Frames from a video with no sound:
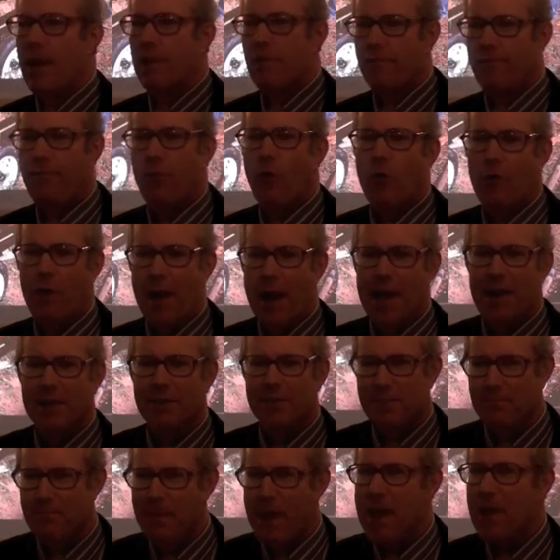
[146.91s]
by the
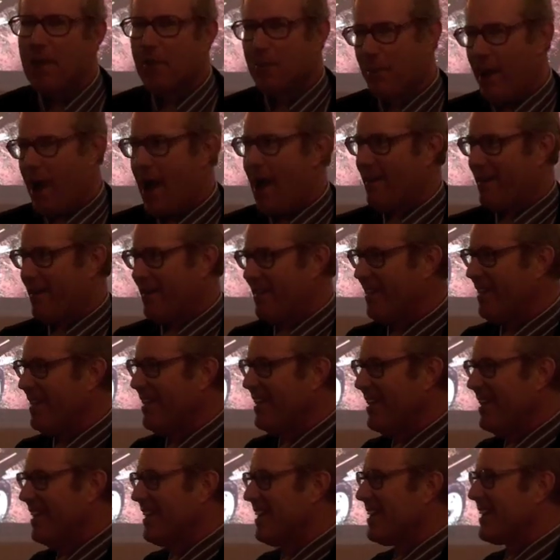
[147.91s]
4-ounce mail router.
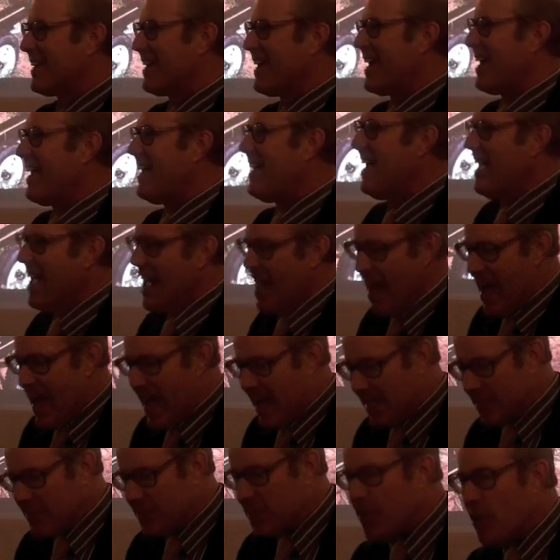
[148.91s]
Okay?
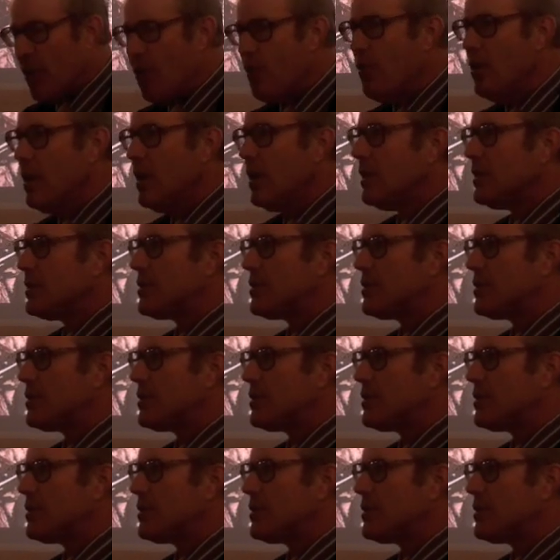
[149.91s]
And so